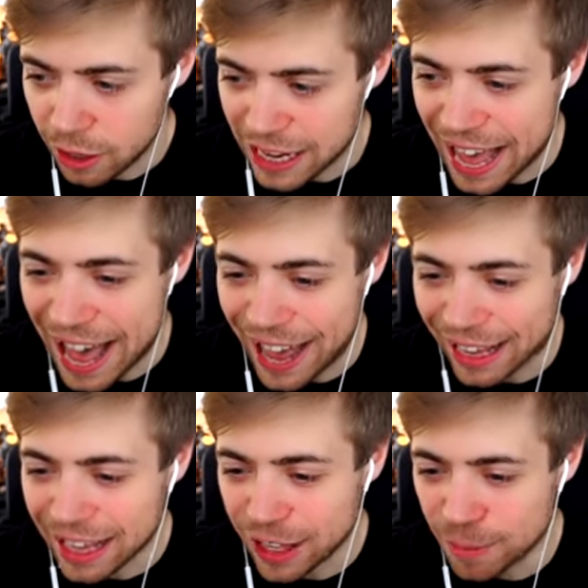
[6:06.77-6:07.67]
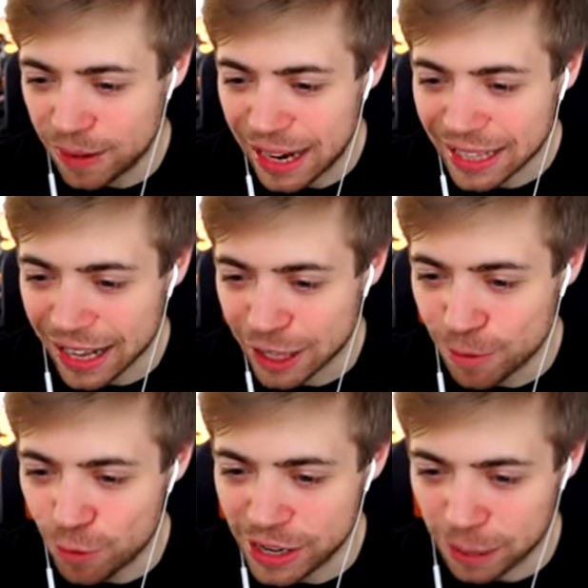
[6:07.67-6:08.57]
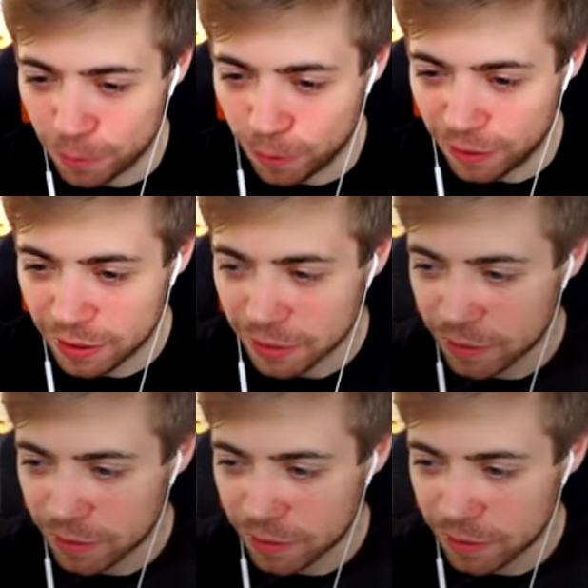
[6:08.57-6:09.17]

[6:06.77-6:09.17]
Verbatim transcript: Yeah, let's get some let's get some marine support.